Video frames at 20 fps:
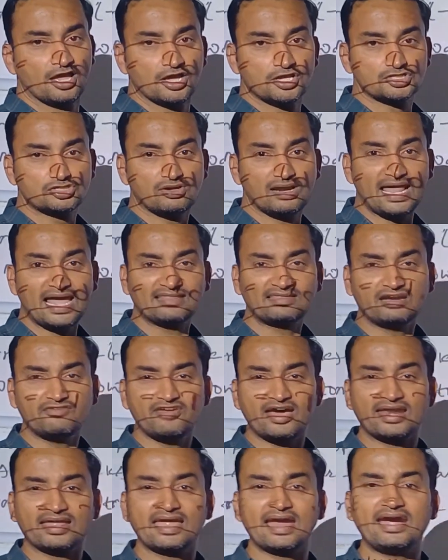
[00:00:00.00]
So like that we
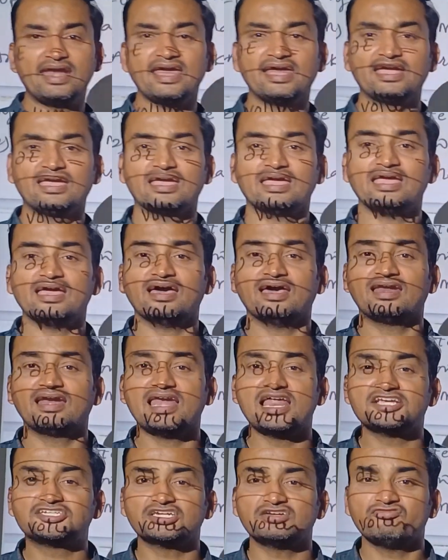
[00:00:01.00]
are getting
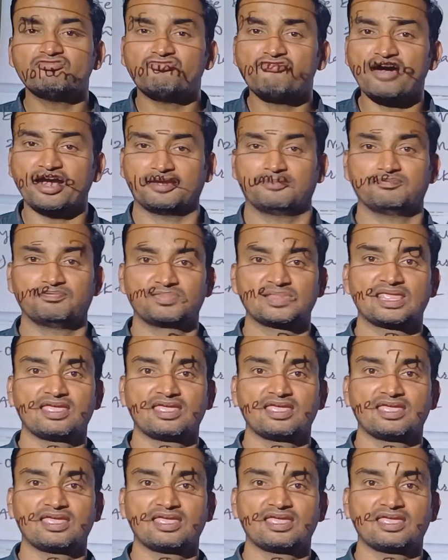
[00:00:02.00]
relation 5.